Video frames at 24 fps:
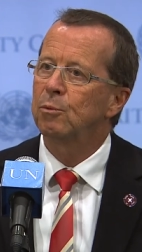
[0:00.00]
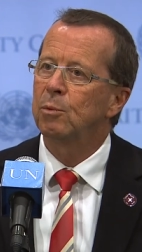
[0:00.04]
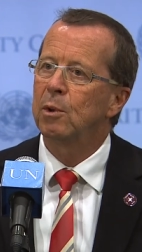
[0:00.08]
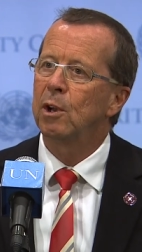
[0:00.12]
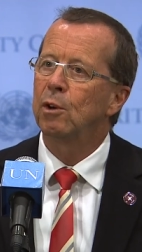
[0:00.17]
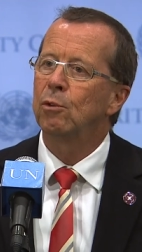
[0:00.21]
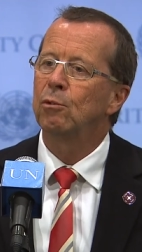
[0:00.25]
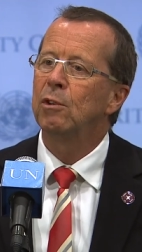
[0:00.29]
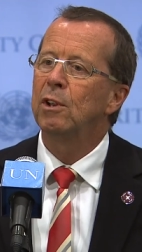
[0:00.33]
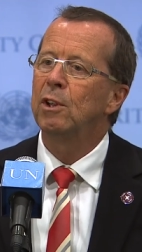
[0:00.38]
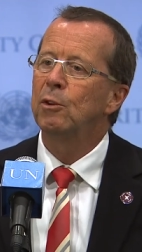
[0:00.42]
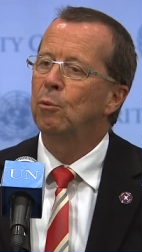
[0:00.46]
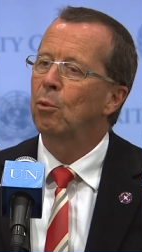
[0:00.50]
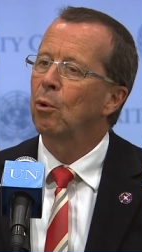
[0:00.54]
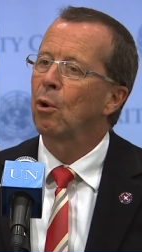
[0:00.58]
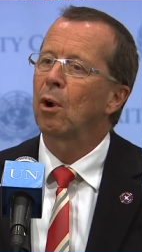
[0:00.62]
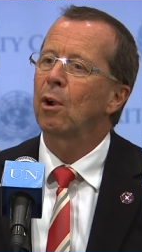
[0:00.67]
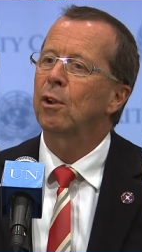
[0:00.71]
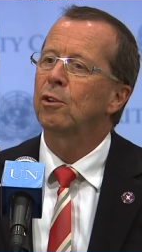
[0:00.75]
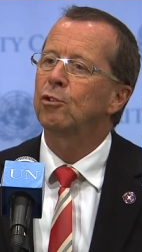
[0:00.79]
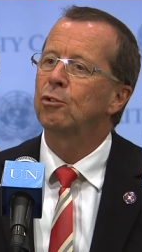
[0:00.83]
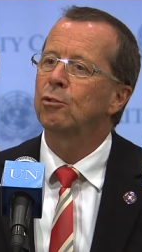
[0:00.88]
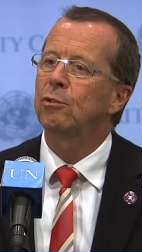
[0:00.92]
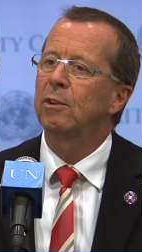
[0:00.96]
We only
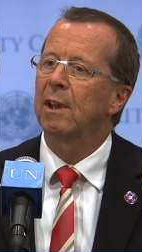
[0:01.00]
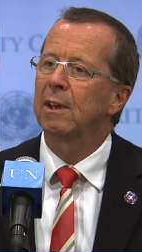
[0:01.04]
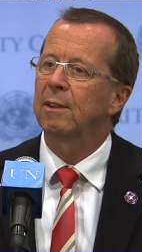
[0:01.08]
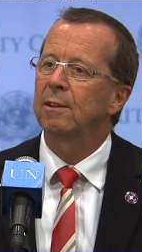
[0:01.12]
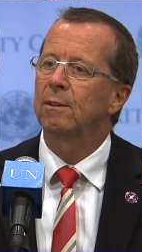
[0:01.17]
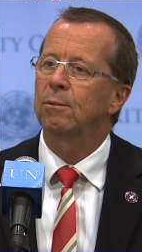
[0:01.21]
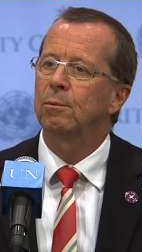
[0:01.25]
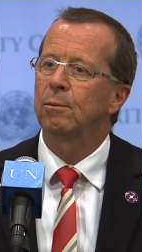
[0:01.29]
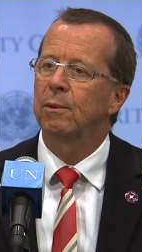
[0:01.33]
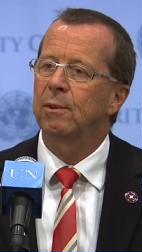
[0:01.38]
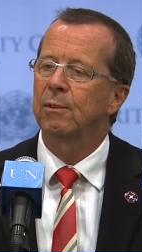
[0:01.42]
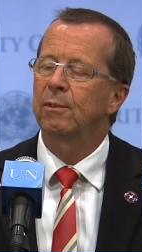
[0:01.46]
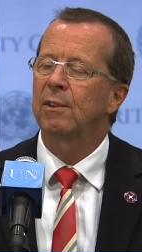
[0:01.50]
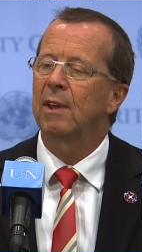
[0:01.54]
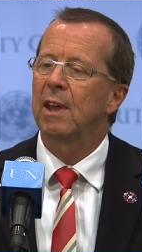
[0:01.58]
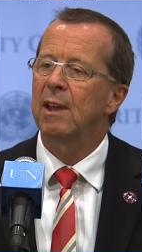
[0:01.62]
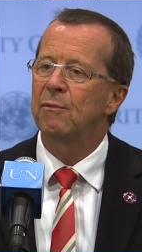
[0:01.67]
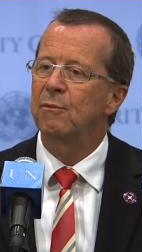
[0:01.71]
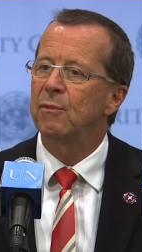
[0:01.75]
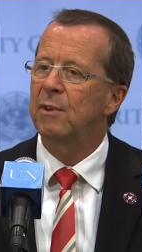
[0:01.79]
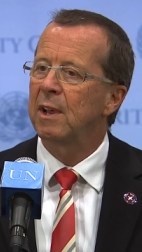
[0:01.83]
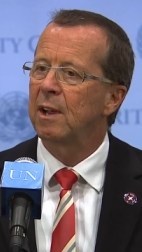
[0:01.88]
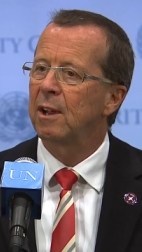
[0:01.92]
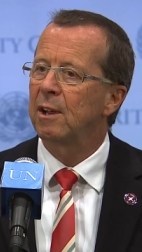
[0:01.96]
work together with
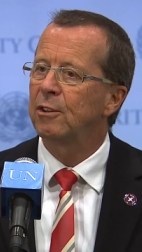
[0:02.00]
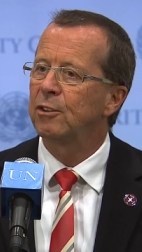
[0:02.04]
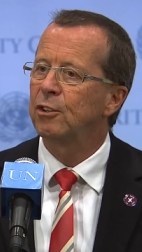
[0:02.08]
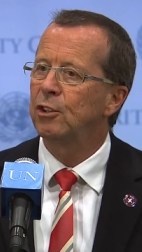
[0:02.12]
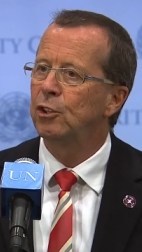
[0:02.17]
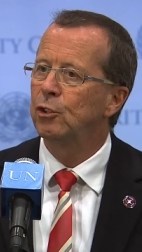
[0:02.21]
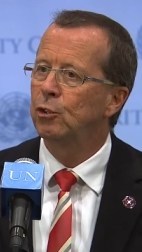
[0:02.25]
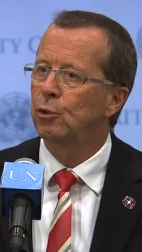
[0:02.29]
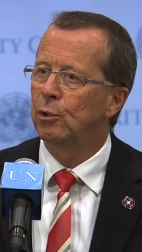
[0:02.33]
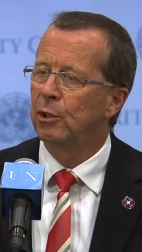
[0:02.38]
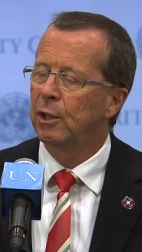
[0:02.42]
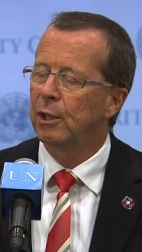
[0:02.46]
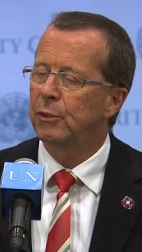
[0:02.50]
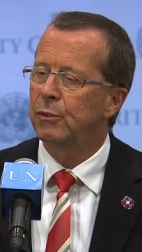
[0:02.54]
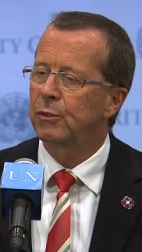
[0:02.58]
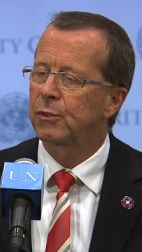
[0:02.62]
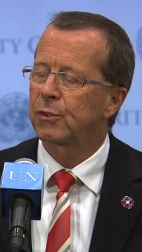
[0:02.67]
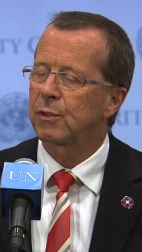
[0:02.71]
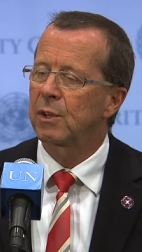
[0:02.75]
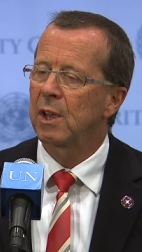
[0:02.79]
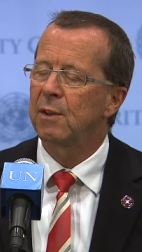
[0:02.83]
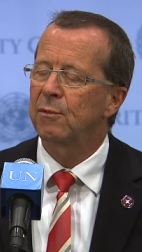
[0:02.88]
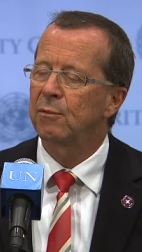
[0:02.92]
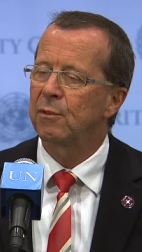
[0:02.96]
FARD
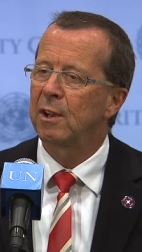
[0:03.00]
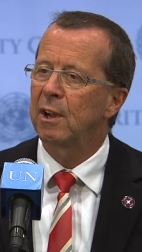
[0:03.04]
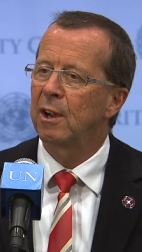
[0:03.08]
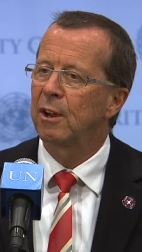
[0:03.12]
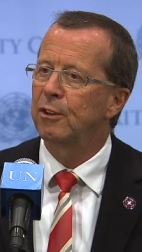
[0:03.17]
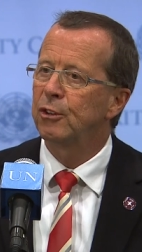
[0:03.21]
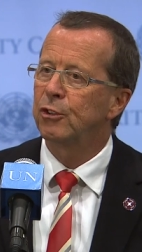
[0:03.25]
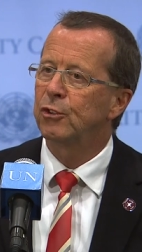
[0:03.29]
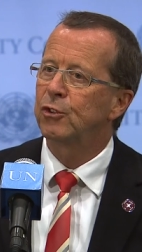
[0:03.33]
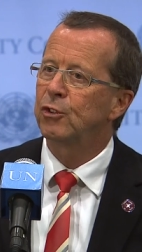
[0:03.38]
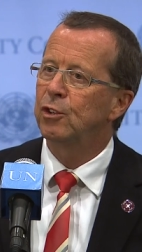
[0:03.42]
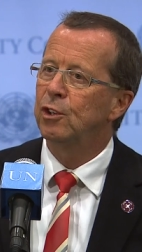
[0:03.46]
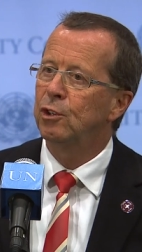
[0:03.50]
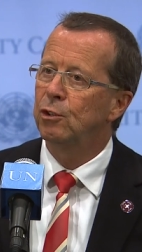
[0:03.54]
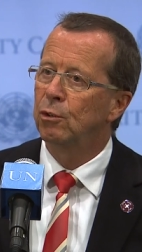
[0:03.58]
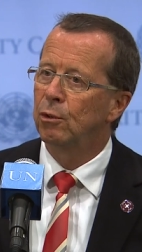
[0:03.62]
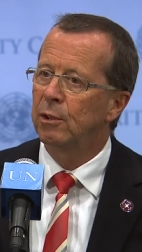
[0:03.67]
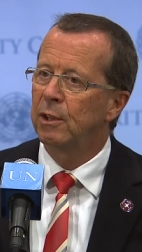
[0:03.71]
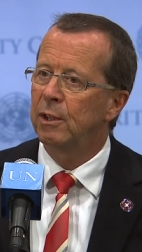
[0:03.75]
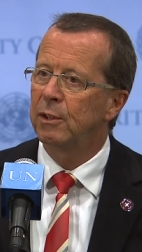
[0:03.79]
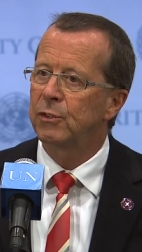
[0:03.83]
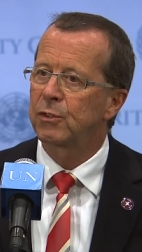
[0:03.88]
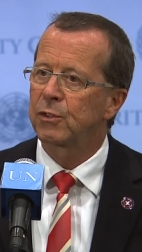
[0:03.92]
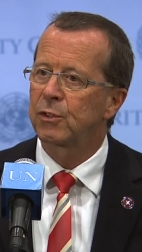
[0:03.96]
units, FARDC
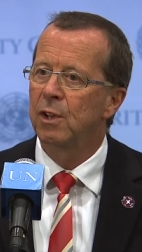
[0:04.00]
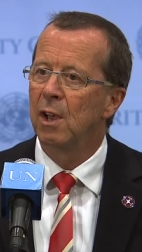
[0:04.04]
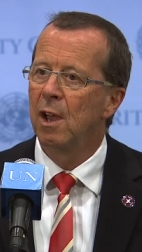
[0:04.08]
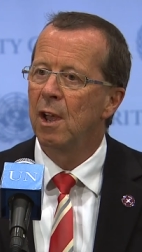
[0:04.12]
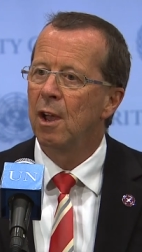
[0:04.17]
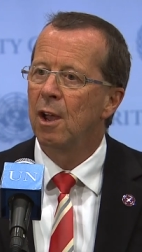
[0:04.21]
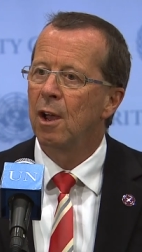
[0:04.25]
units,